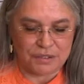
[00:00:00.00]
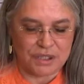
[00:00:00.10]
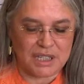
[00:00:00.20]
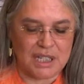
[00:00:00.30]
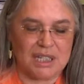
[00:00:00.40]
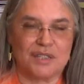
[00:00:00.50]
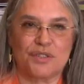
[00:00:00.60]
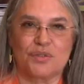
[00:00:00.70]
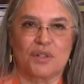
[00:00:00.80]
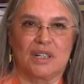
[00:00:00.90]
for seeing
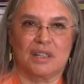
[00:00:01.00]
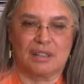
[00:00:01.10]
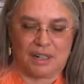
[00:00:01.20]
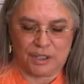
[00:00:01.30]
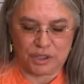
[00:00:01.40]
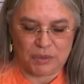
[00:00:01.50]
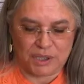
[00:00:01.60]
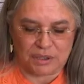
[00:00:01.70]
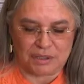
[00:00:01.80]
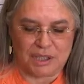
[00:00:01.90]
us through another harsh
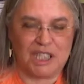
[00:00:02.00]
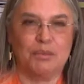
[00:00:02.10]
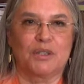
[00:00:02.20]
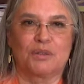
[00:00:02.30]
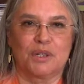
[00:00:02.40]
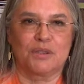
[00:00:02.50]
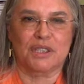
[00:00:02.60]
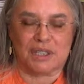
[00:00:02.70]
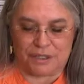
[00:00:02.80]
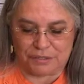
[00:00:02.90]
winter and keeping the
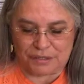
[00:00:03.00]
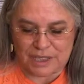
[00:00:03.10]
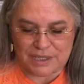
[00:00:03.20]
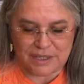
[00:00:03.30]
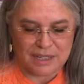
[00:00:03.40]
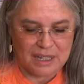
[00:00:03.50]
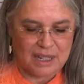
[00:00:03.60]
roads clear for us.